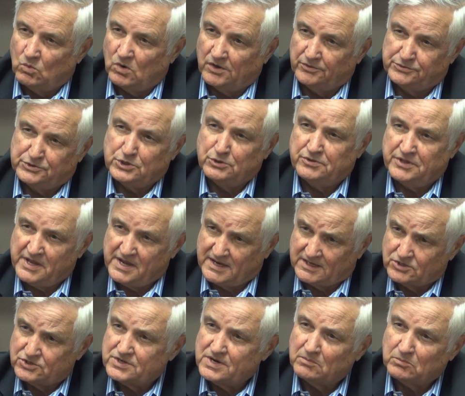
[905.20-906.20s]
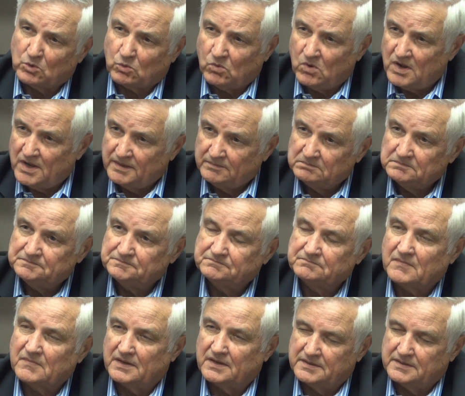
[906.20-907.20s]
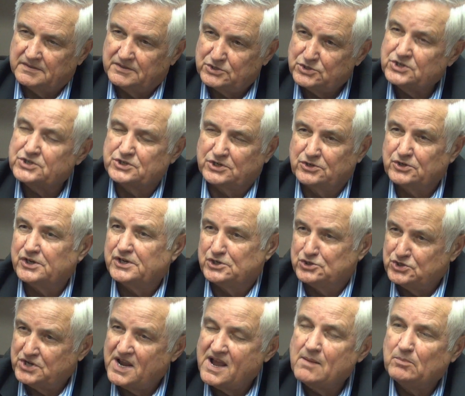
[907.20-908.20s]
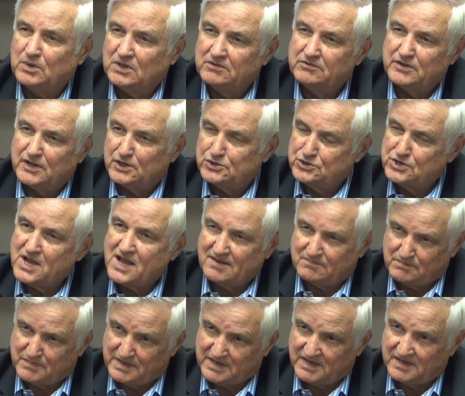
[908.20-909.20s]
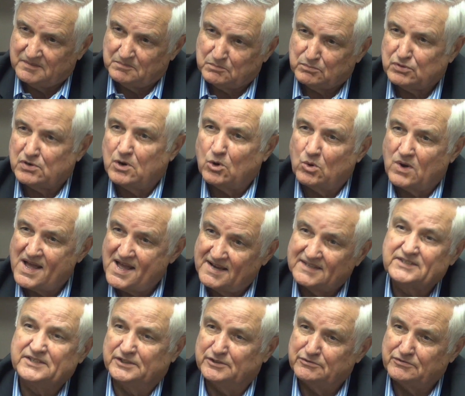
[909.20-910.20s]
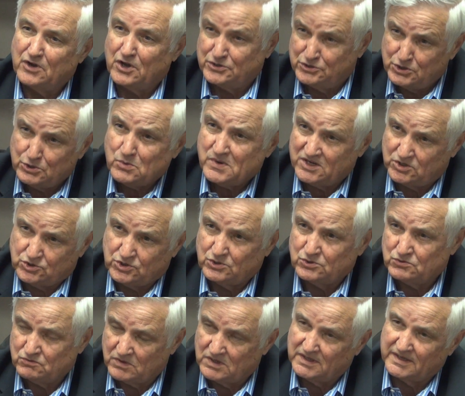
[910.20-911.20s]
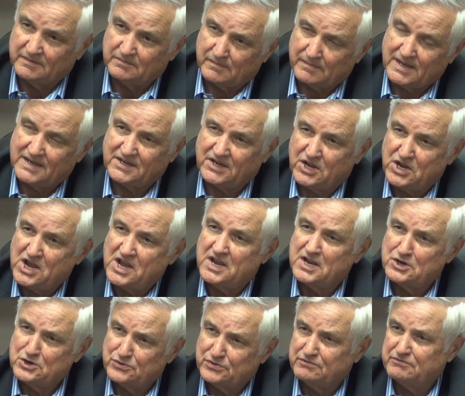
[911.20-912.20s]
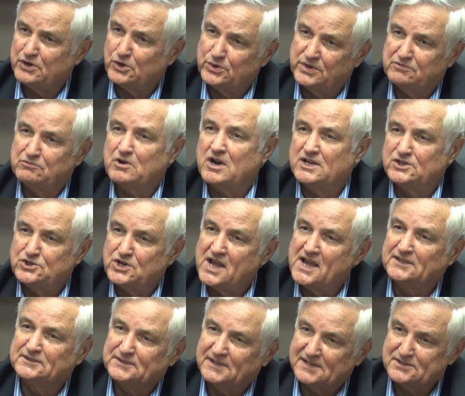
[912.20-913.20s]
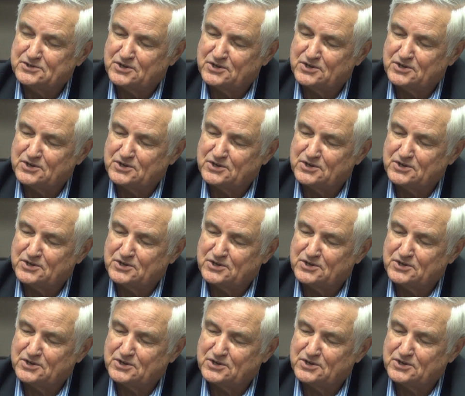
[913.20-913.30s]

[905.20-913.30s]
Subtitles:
Well, two things. Number one, this is a good example of us not being proactive on two issues, really, Medicaid and the Voting Rights Act.